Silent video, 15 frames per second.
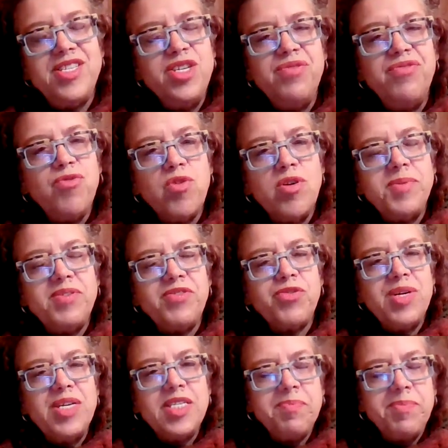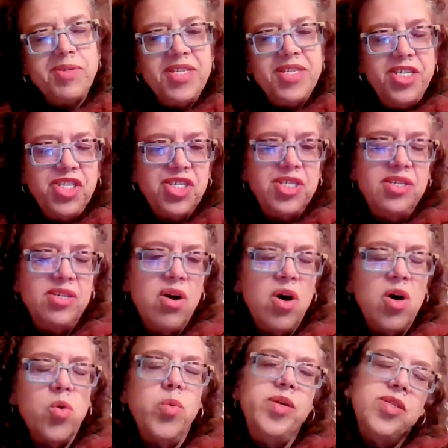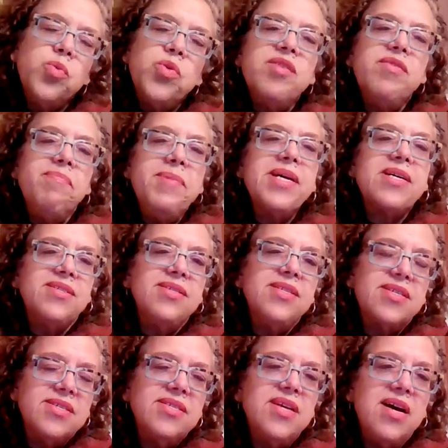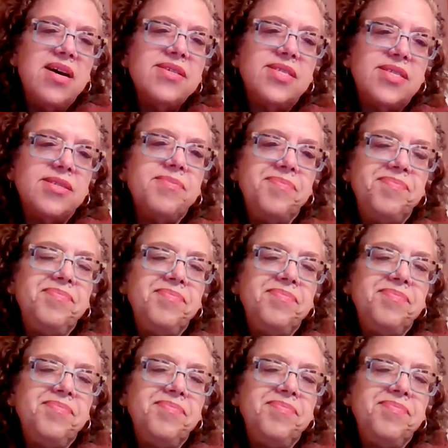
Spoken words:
new forms of transportation, always with mixed success.